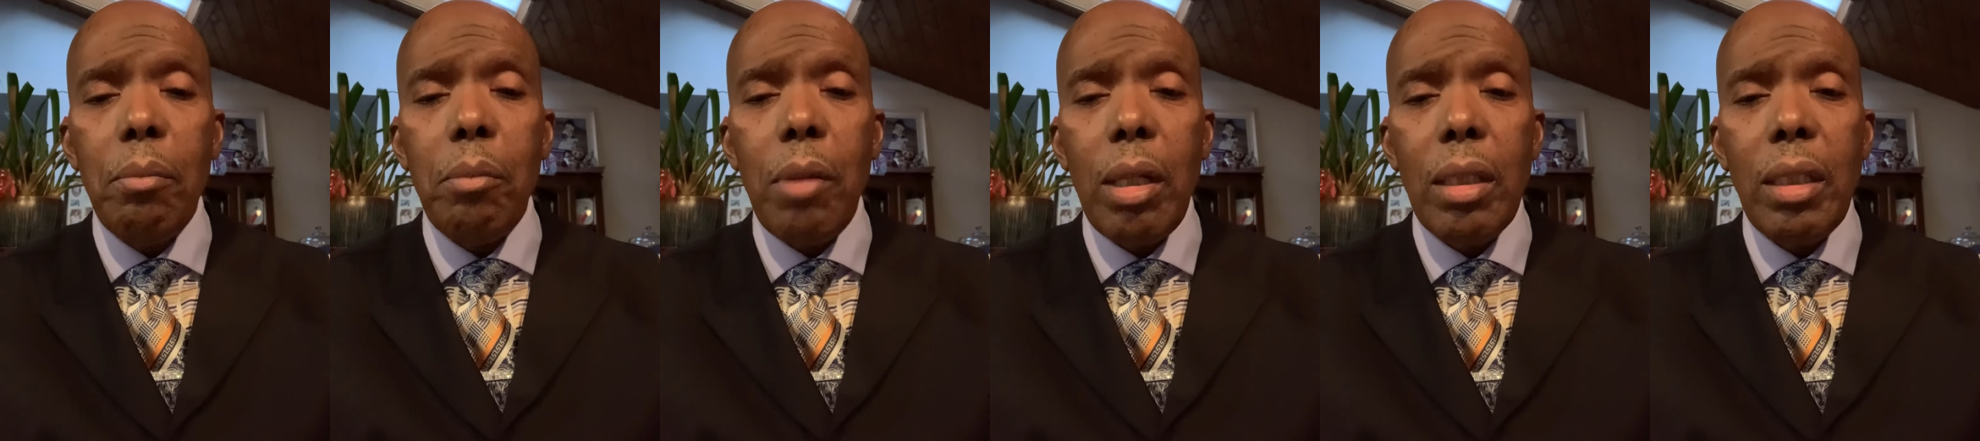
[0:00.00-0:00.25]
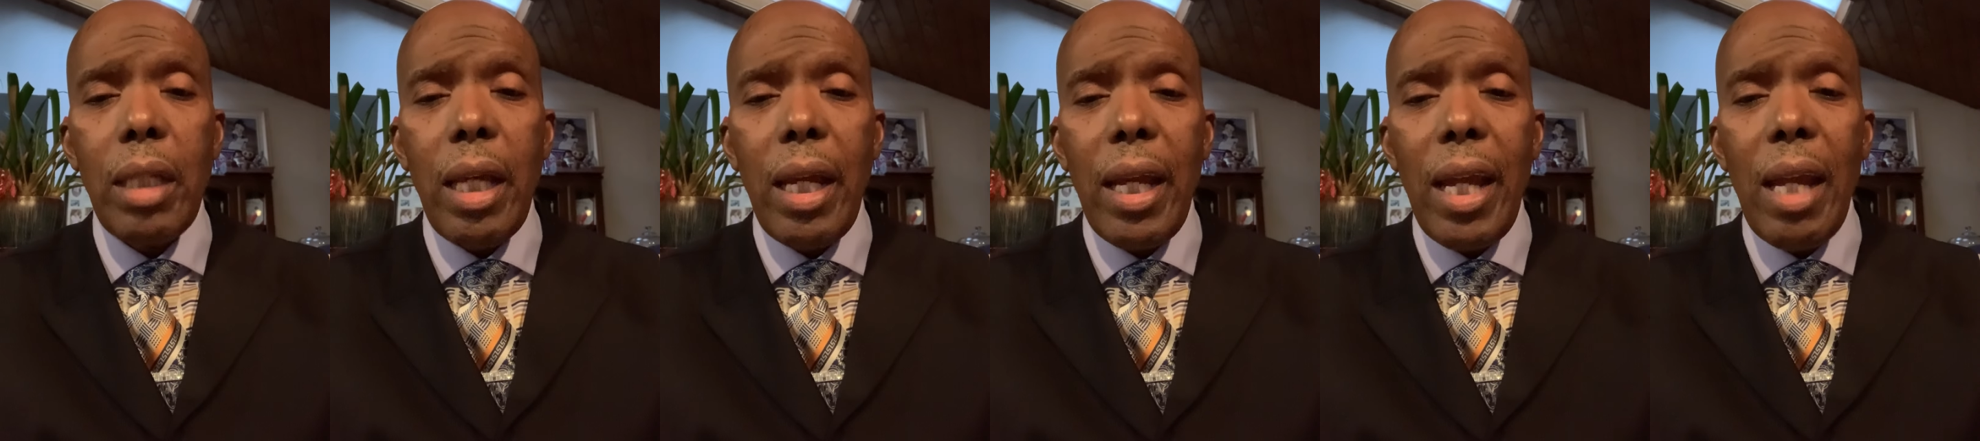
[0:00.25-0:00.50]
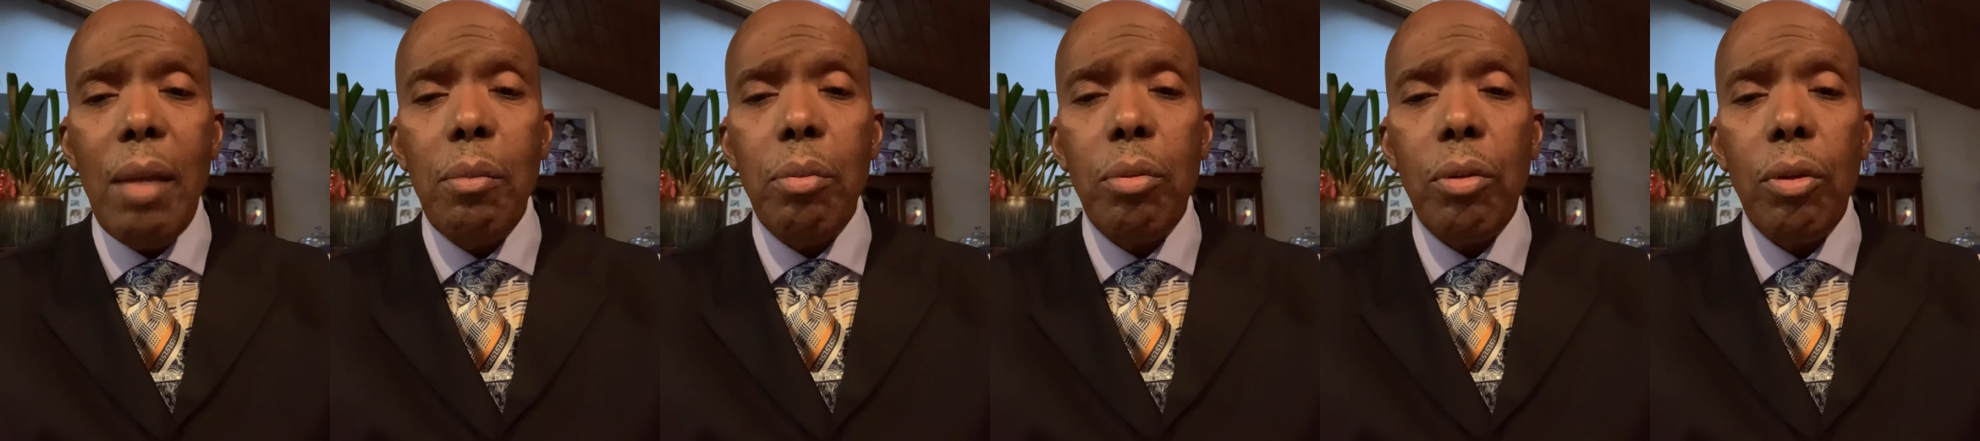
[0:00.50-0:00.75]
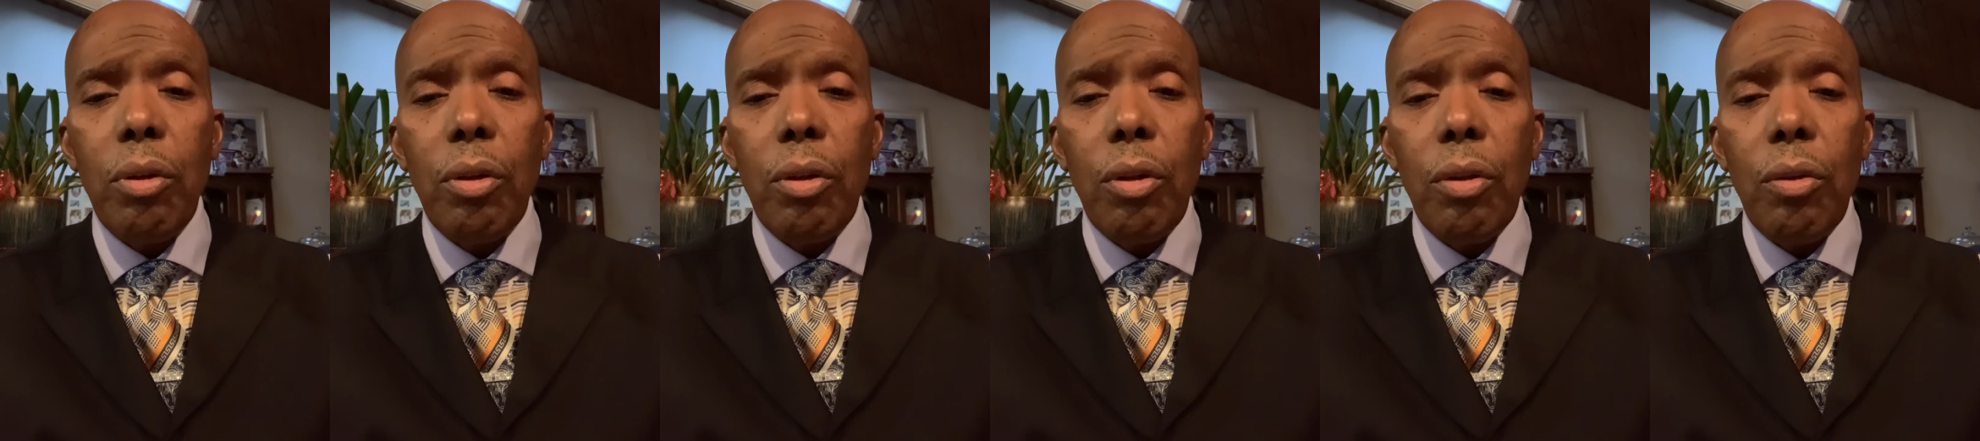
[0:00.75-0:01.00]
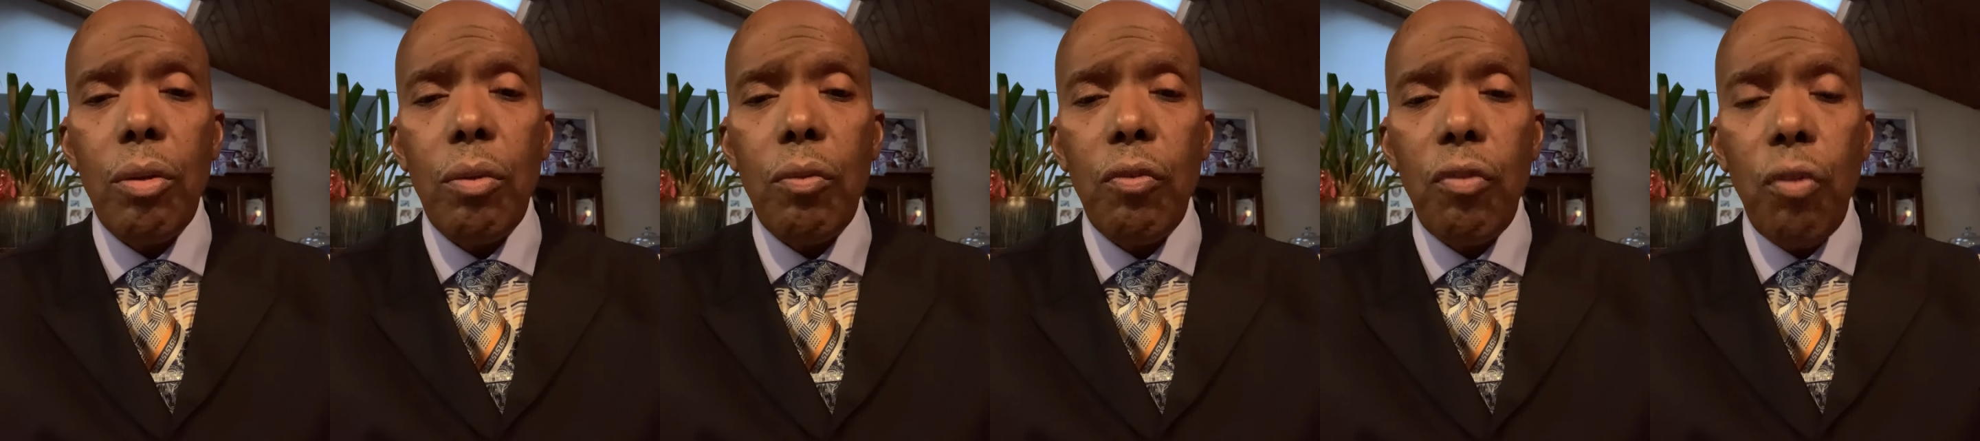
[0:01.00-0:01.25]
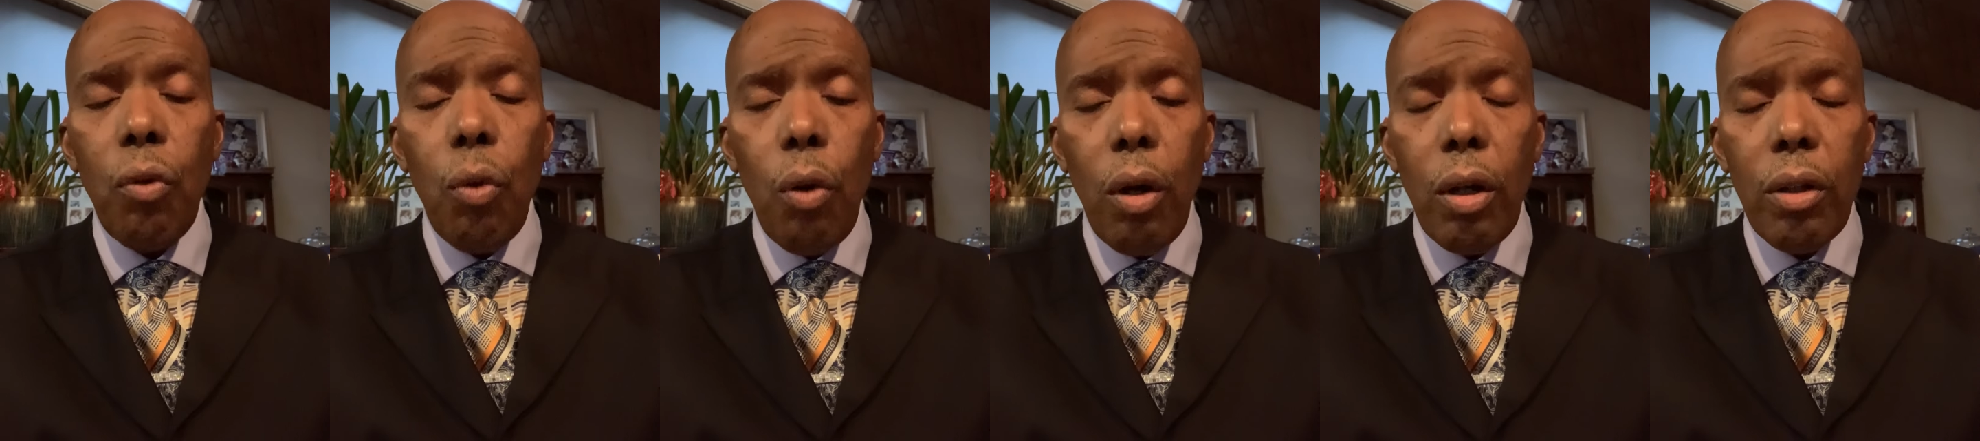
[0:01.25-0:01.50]
Monday, April
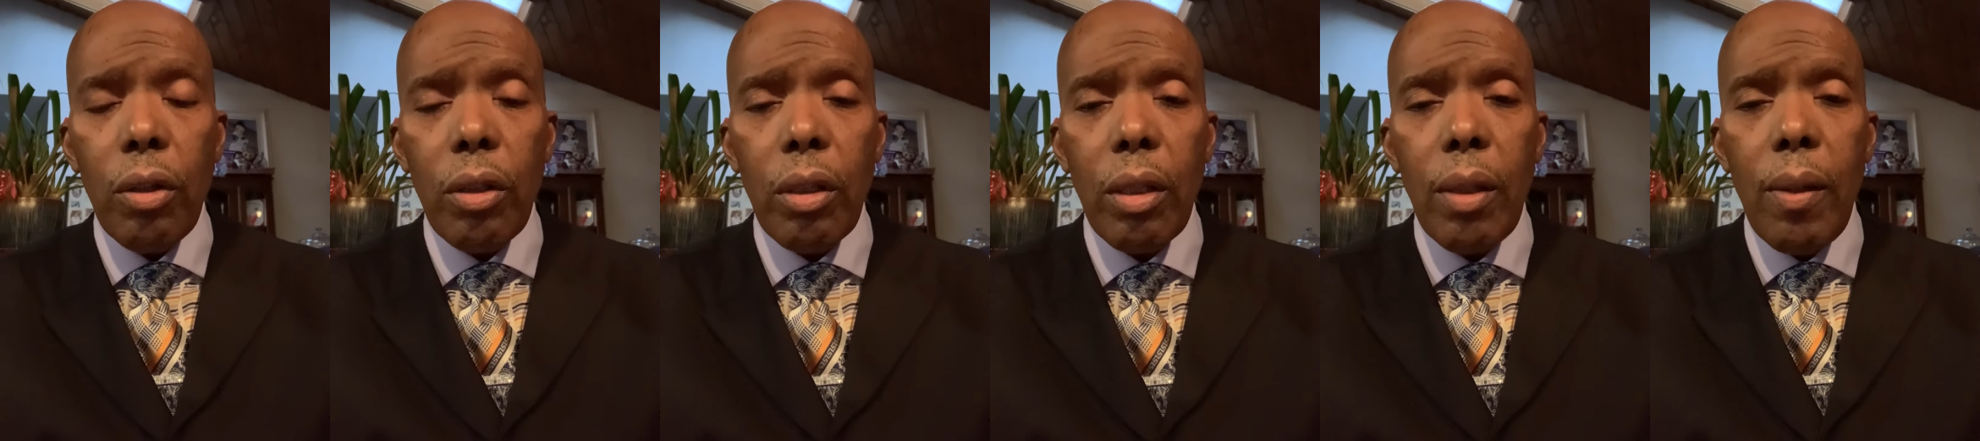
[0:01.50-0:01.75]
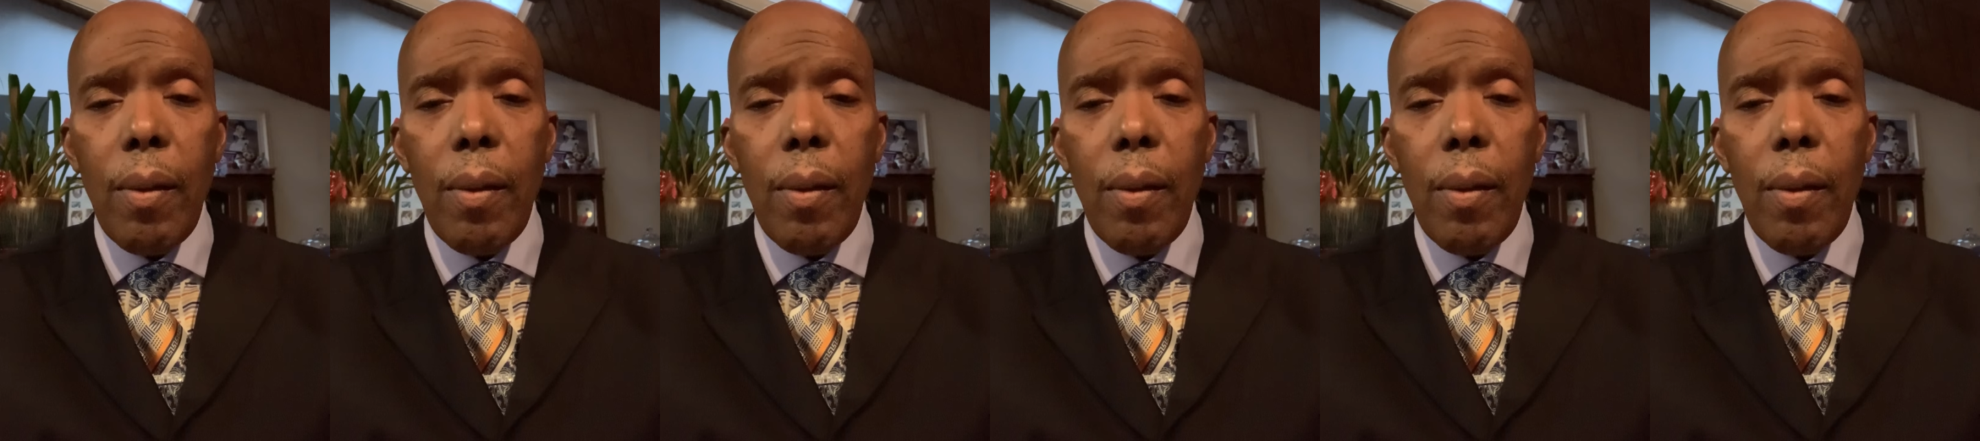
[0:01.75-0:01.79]
4th,